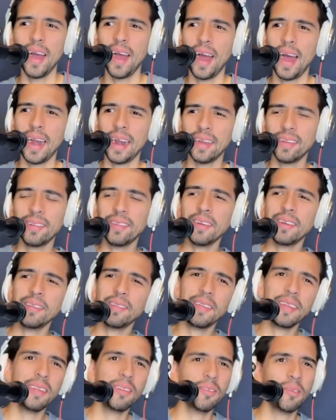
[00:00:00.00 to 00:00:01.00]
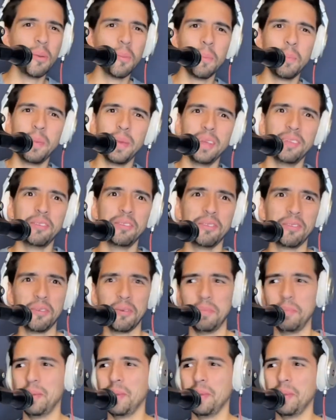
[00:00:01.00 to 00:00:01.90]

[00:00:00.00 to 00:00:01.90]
and I started seeing some pictures of